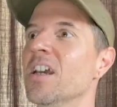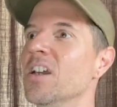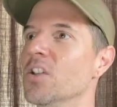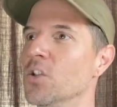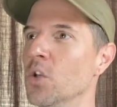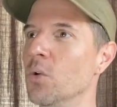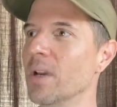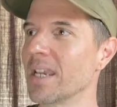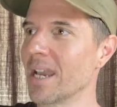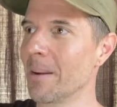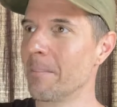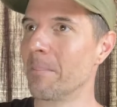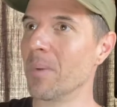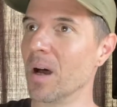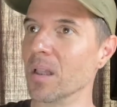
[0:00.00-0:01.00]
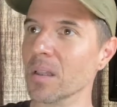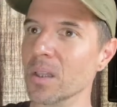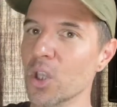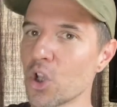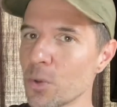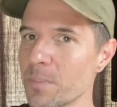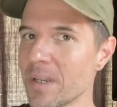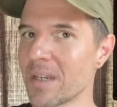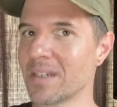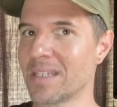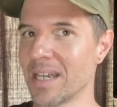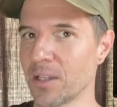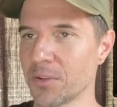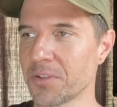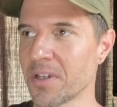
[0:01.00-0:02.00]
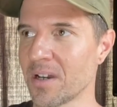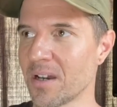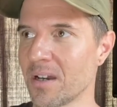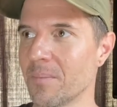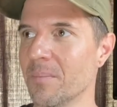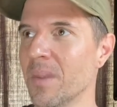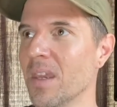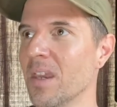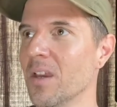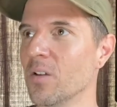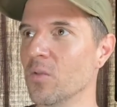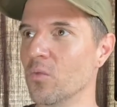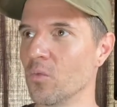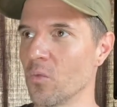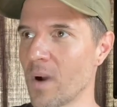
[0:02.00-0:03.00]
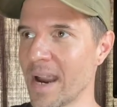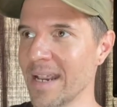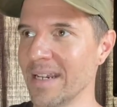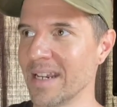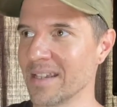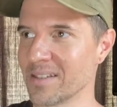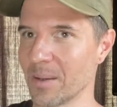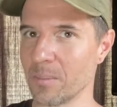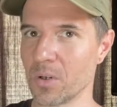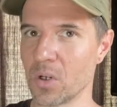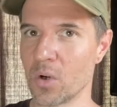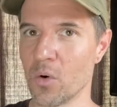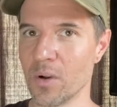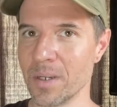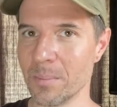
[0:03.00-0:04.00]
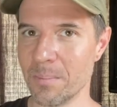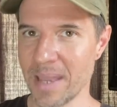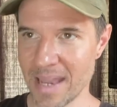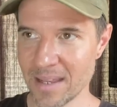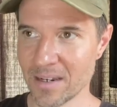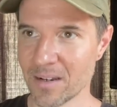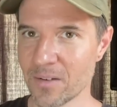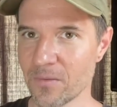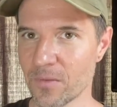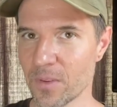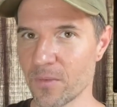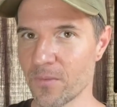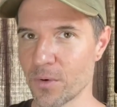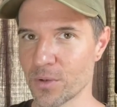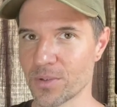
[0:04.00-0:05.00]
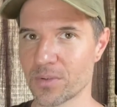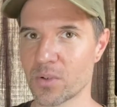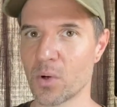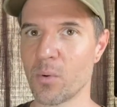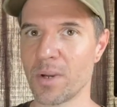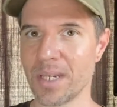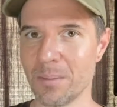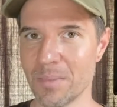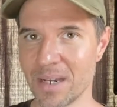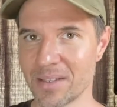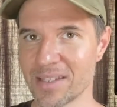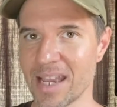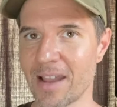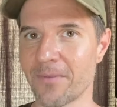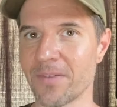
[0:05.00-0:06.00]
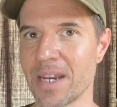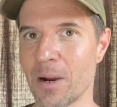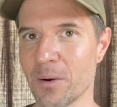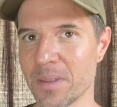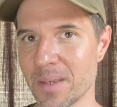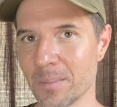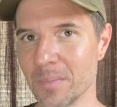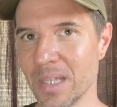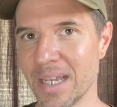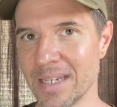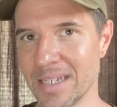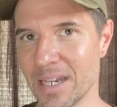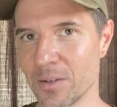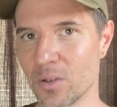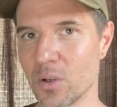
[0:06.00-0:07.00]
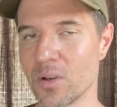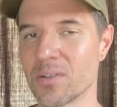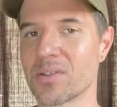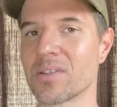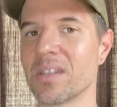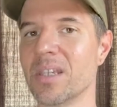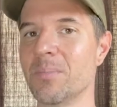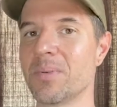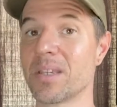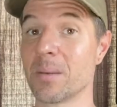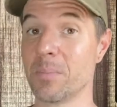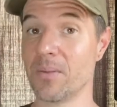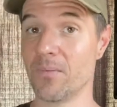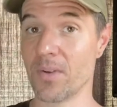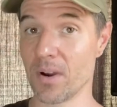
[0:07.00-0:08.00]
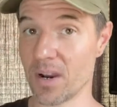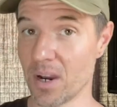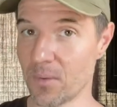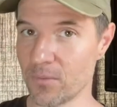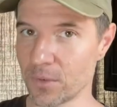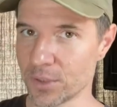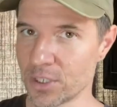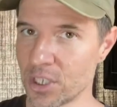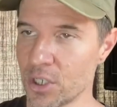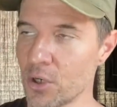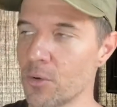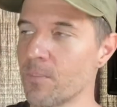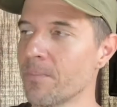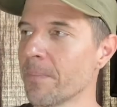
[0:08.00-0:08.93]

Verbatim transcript: doing a, a little bit of delta right as I'm going to bed for the first twenty minutes, half an hour that I'm laying down to go to sleep can be very helpful too.